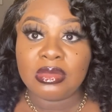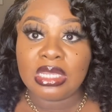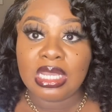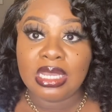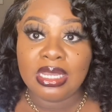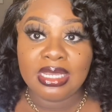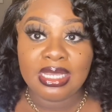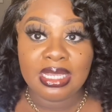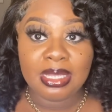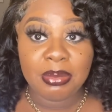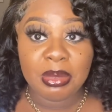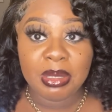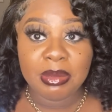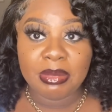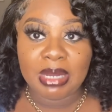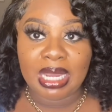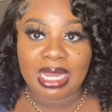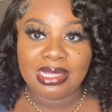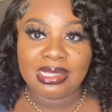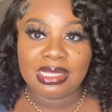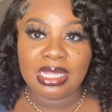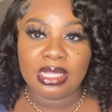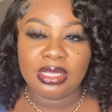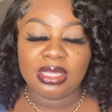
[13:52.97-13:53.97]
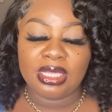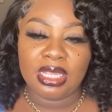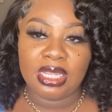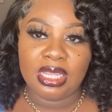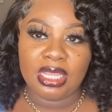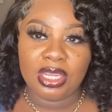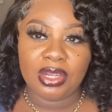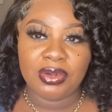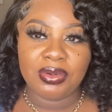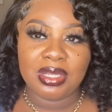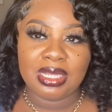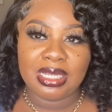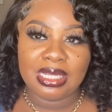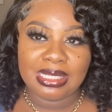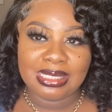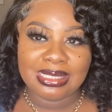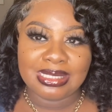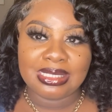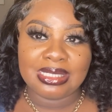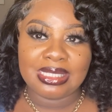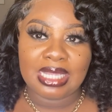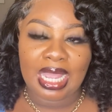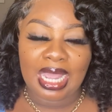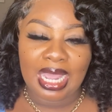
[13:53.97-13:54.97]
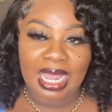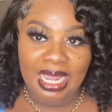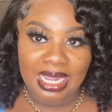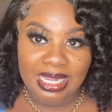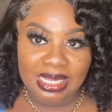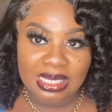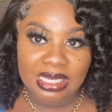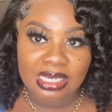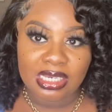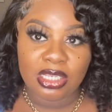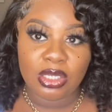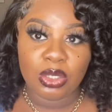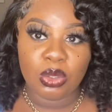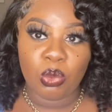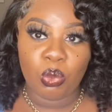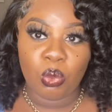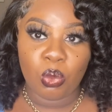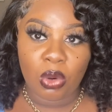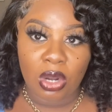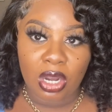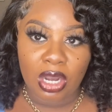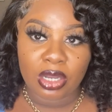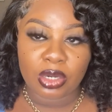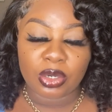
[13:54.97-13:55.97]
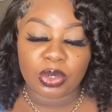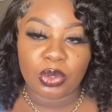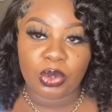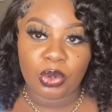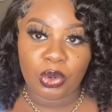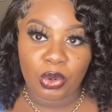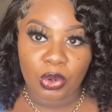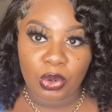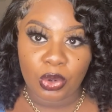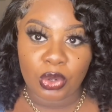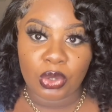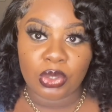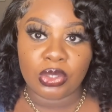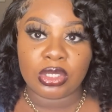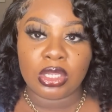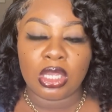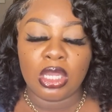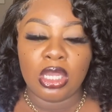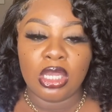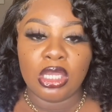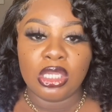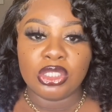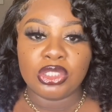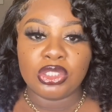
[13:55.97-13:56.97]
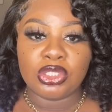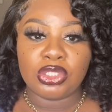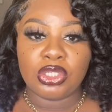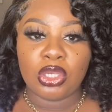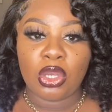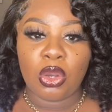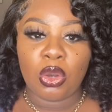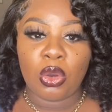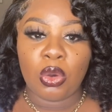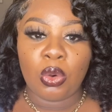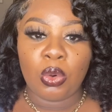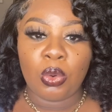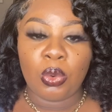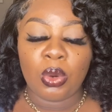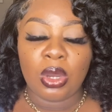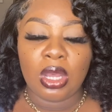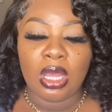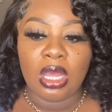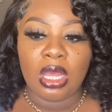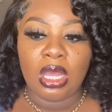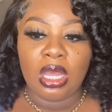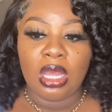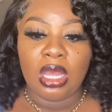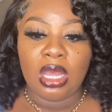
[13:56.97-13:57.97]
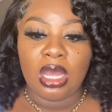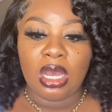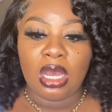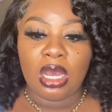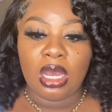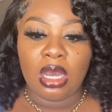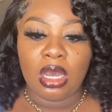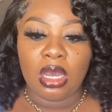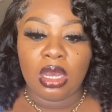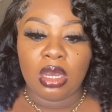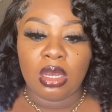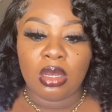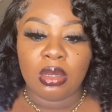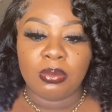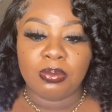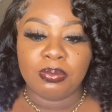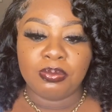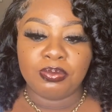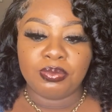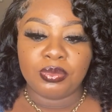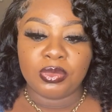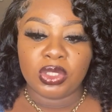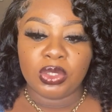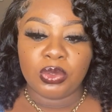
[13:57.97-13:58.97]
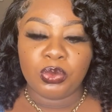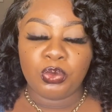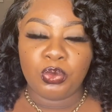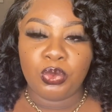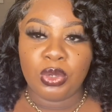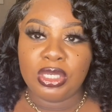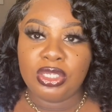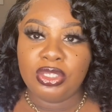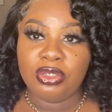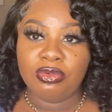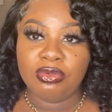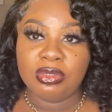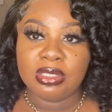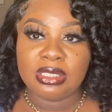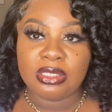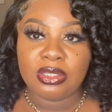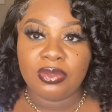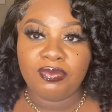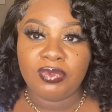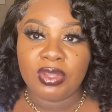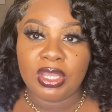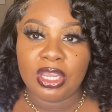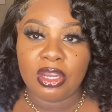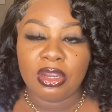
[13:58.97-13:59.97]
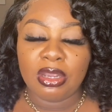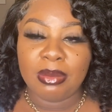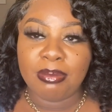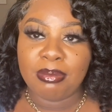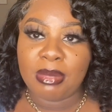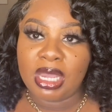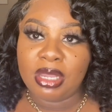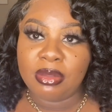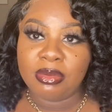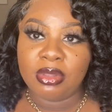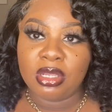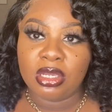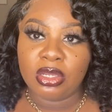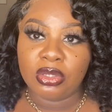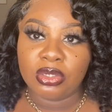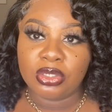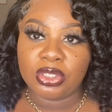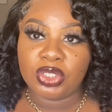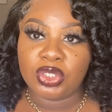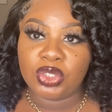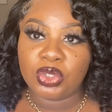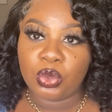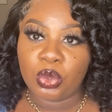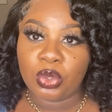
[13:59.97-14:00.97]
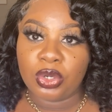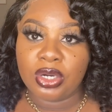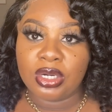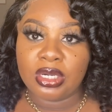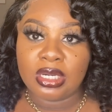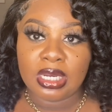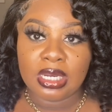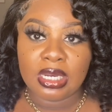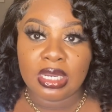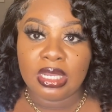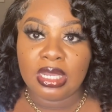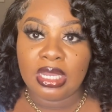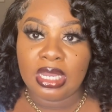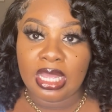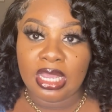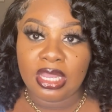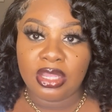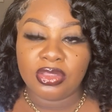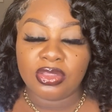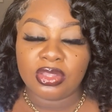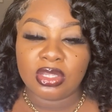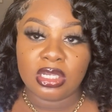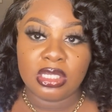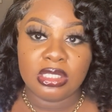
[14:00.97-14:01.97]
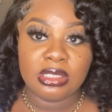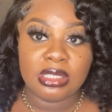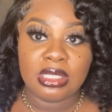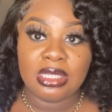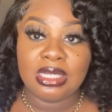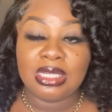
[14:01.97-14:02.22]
Keep in mind that the hair is tightly wand curled, so when you receive your hair, it might look shorter than the length because